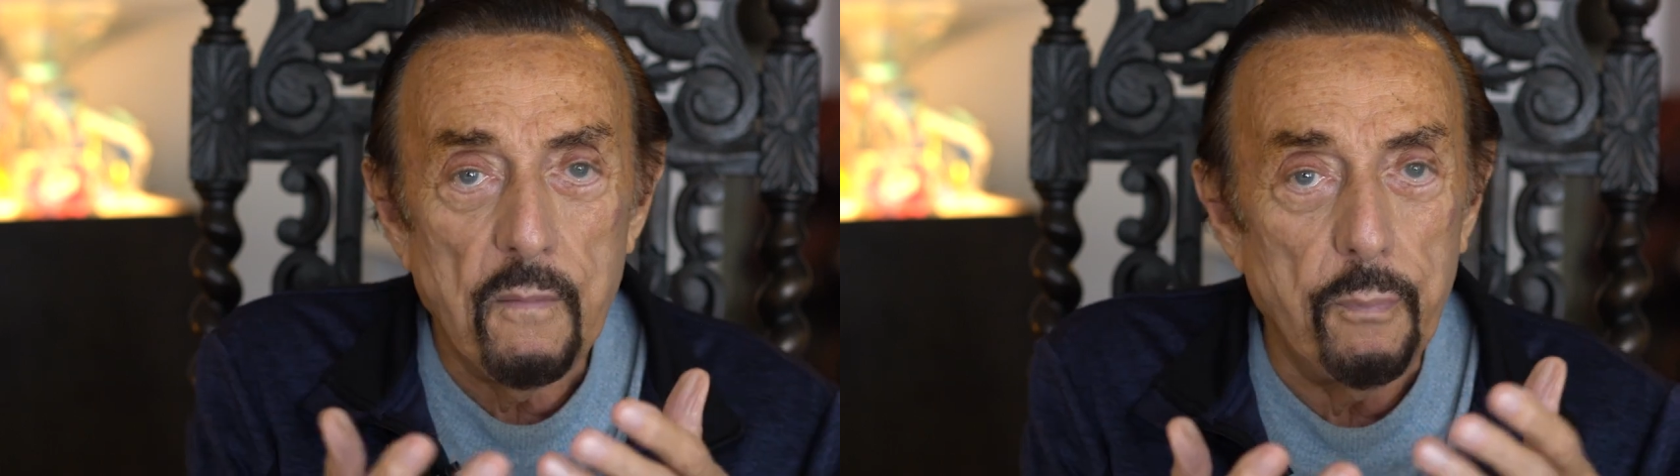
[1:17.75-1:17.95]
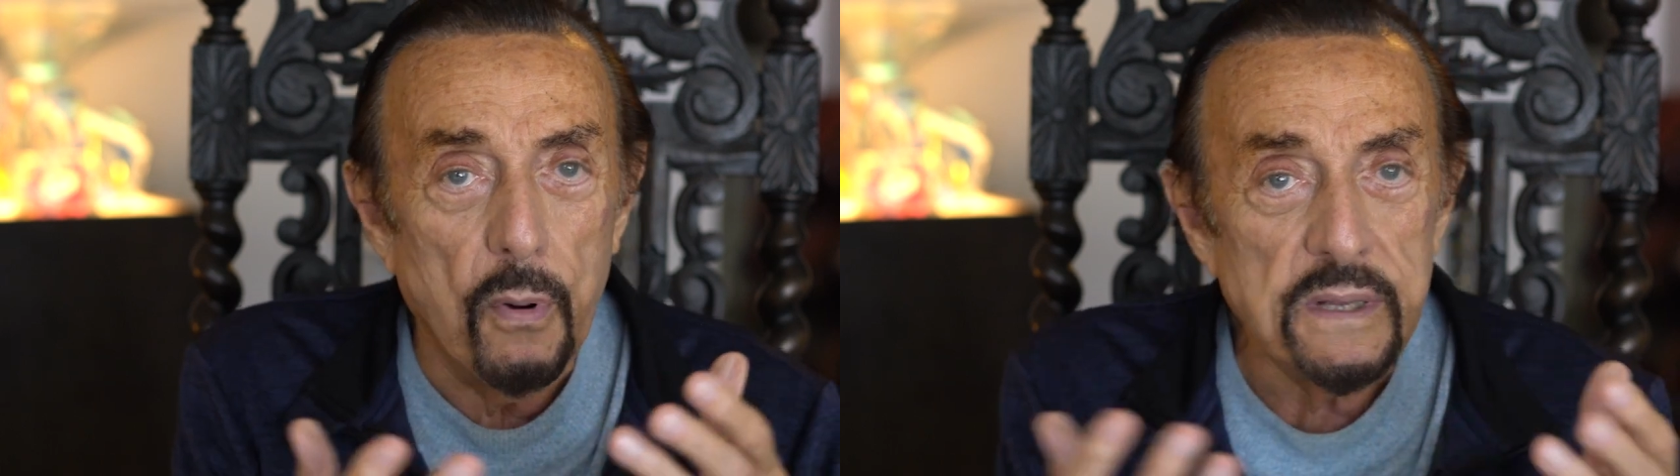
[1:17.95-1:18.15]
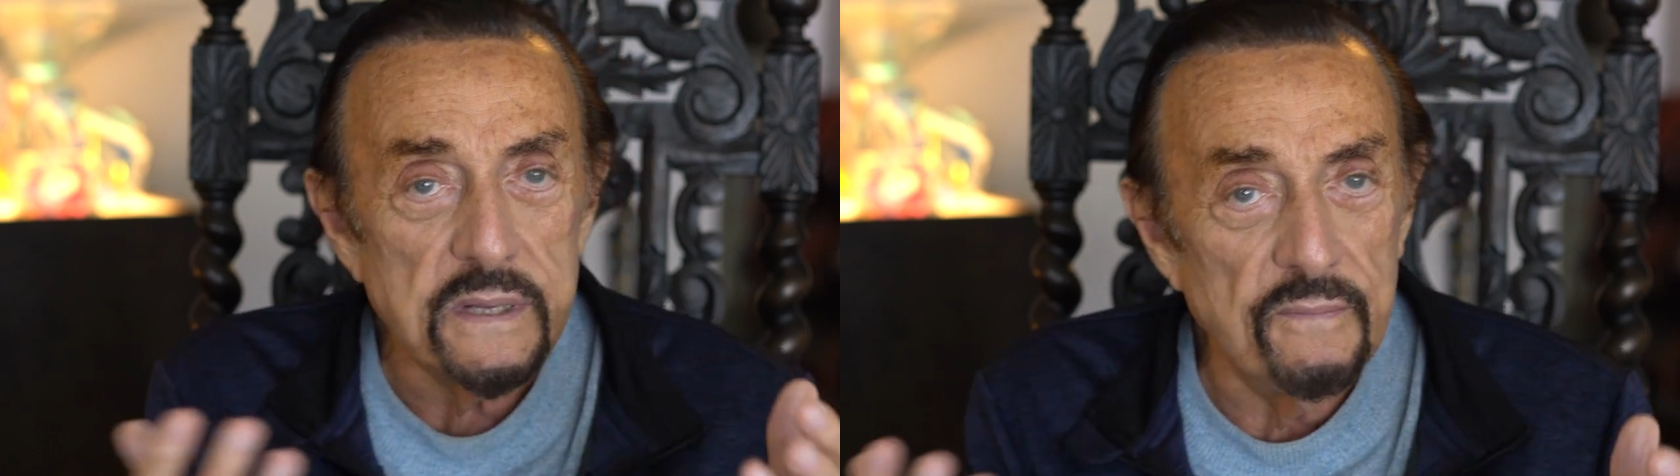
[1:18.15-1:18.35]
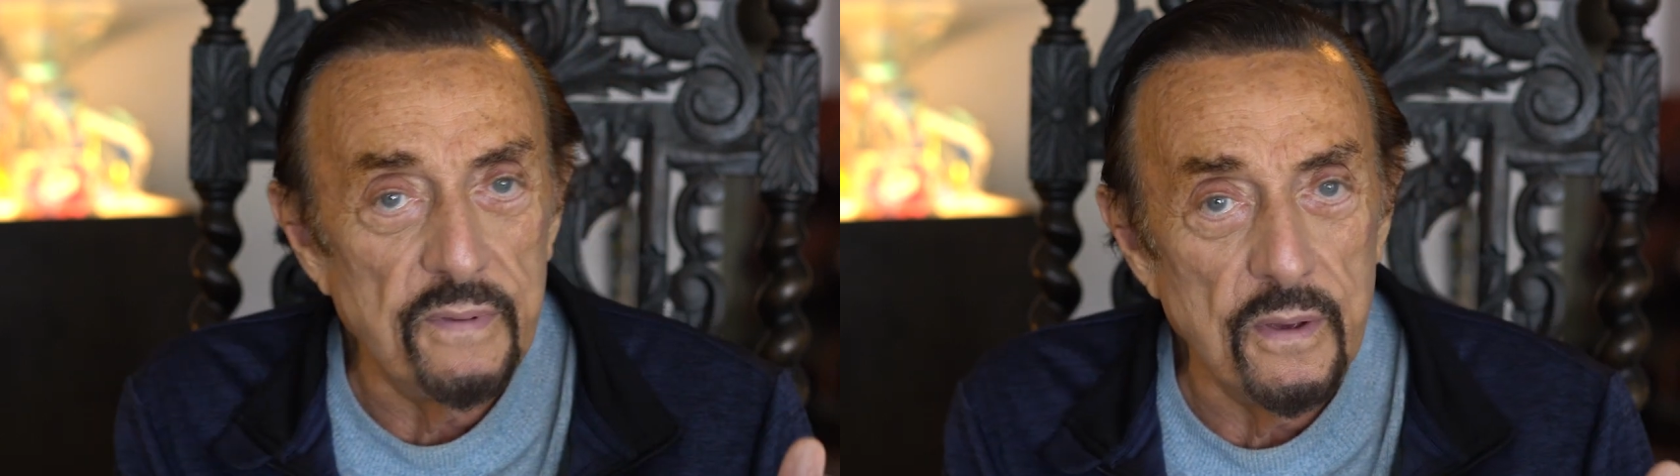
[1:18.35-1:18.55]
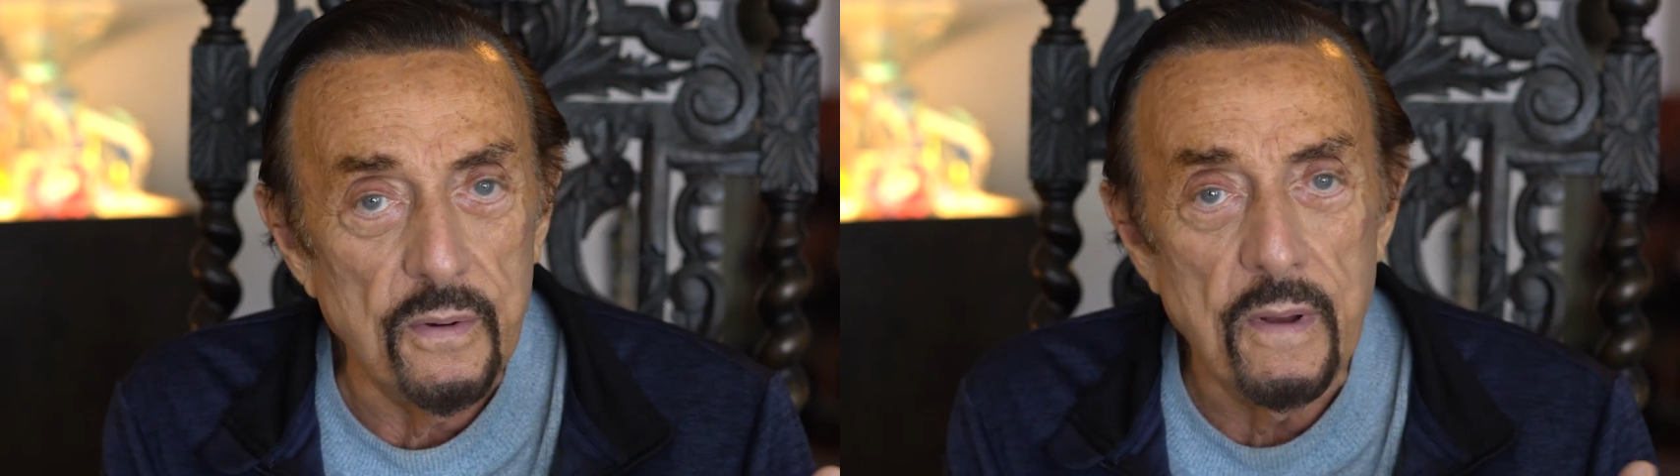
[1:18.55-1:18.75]
points of
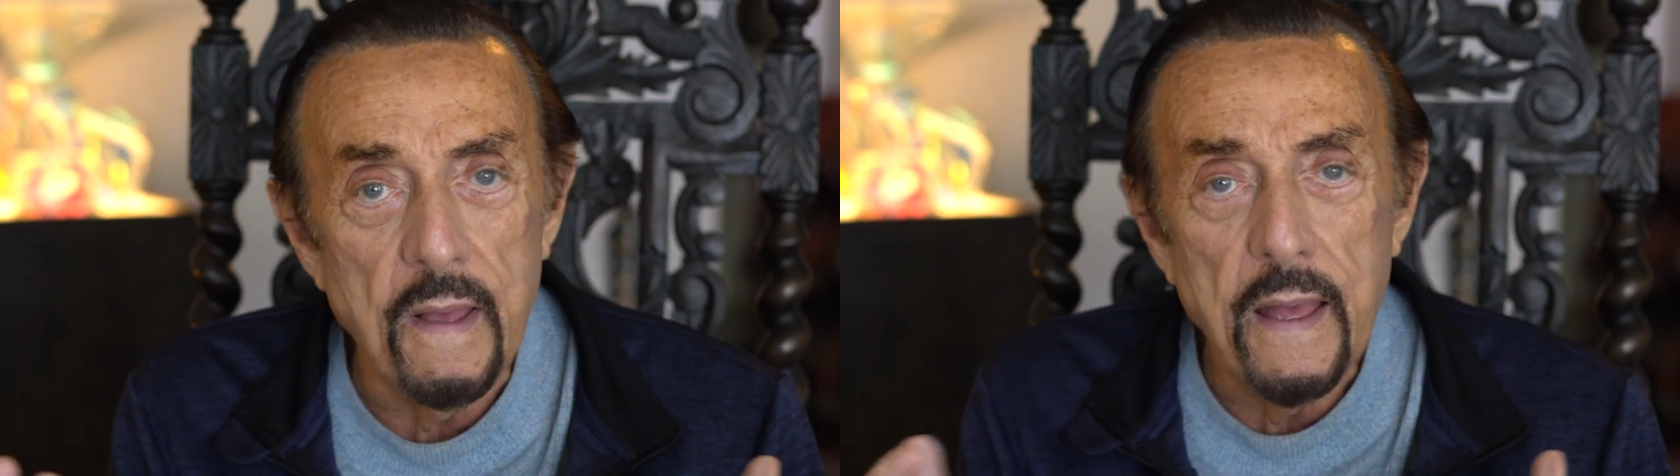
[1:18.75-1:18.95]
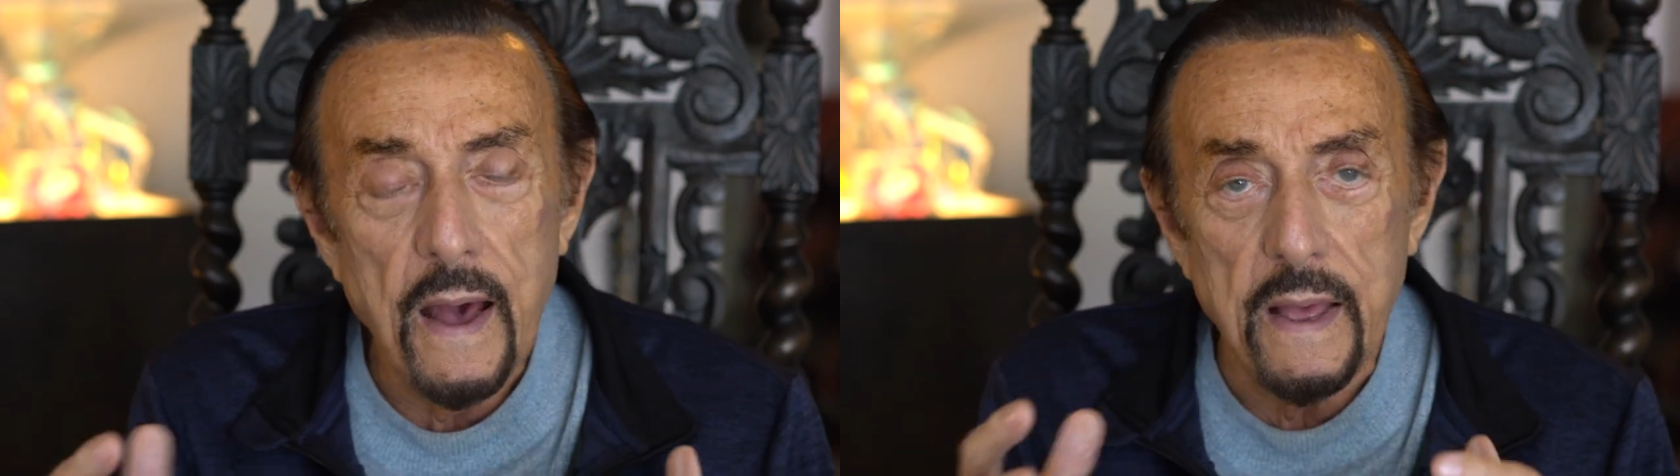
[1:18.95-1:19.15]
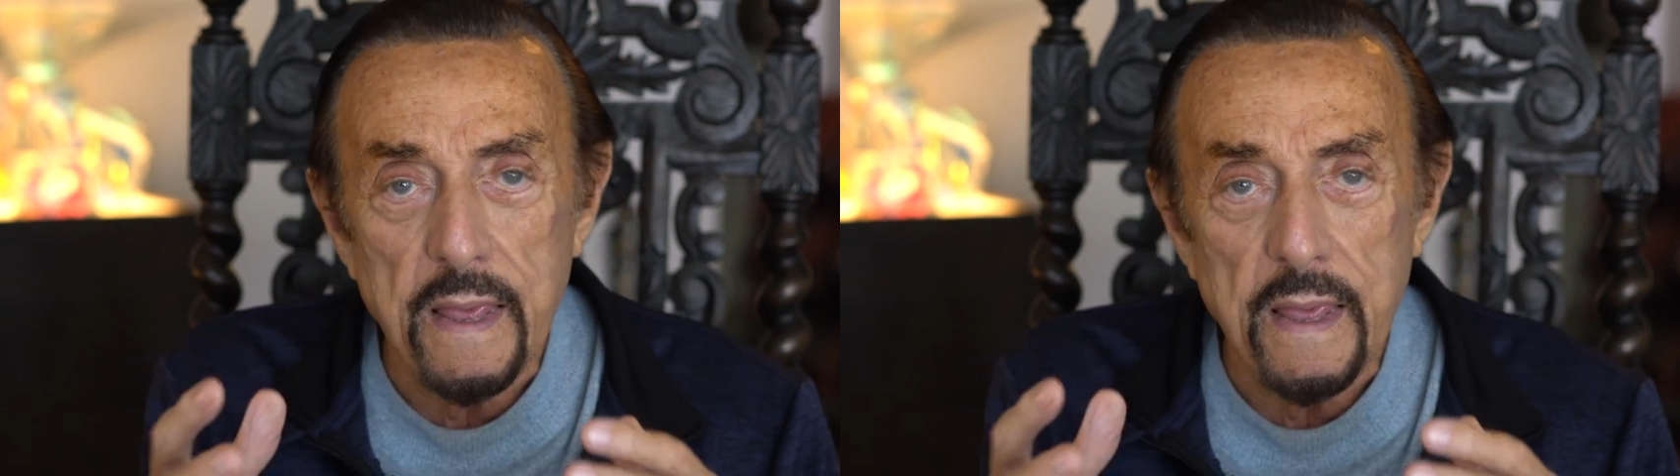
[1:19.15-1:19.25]
view uh,